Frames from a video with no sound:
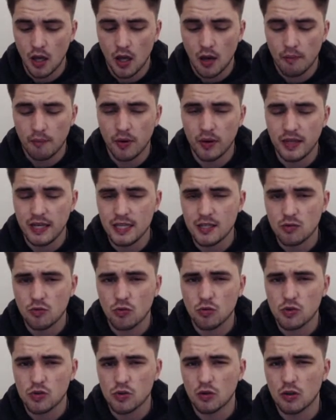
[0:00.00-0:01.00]
But these are
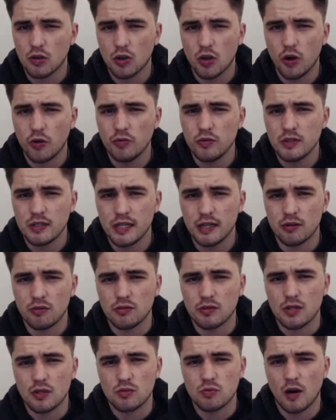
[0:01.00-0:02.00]
all sort of loan
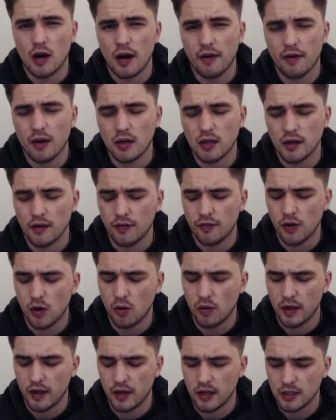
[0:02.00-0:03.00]
deals as well. I felt
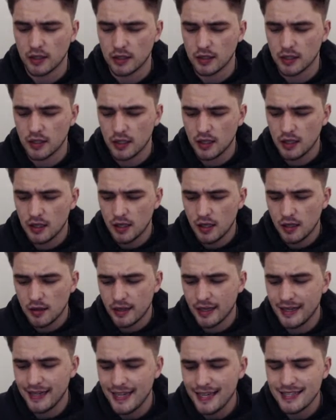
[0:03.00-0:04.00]
that
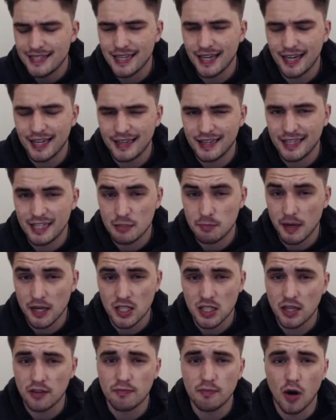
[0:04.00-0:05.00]
they need to,
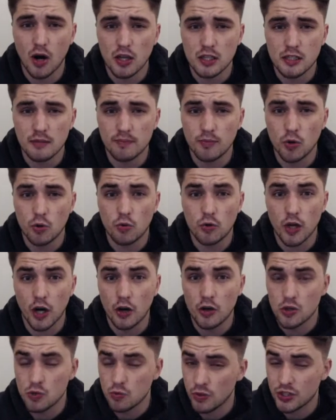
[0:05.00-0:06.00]
especially if Martin Ball
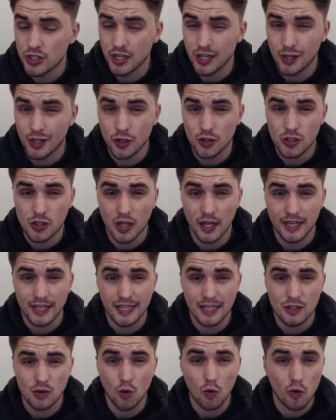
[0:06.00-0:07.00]
goes, which it looks like
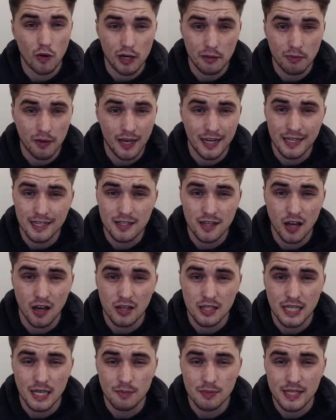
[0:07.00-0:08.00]
he's already played his
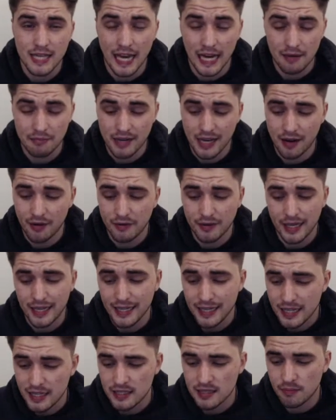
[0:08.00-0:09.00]
last Hibs game now. They
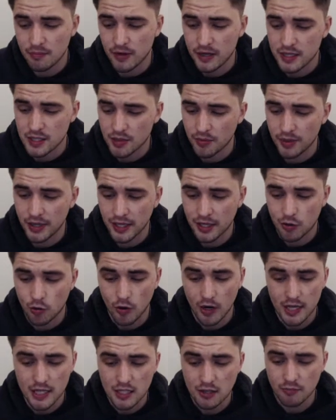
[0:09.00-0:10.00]
need to bring someone in
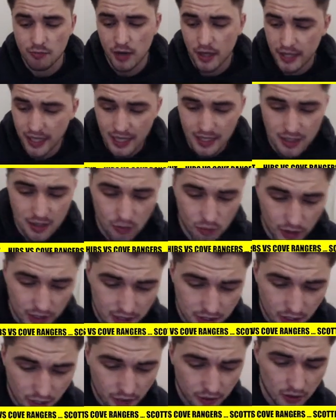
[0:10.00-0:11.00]
creative by the end of the
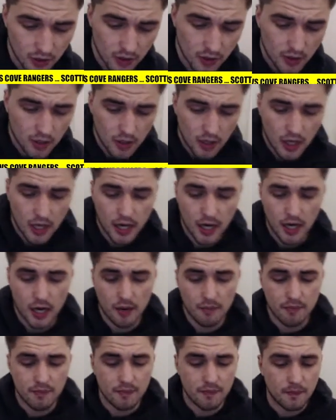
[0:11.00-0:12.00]
window.
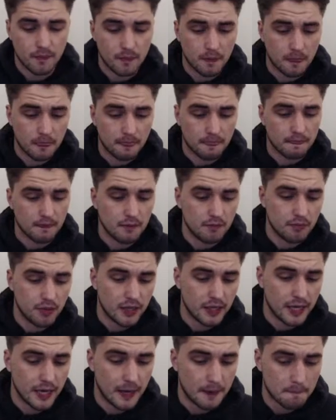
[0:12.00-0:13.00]
But
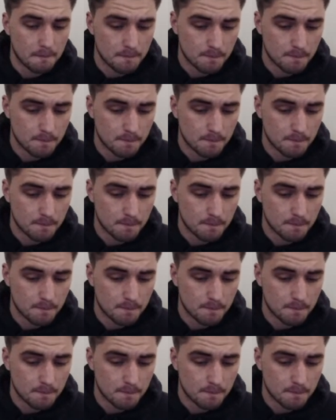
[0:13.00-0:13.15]
yeah.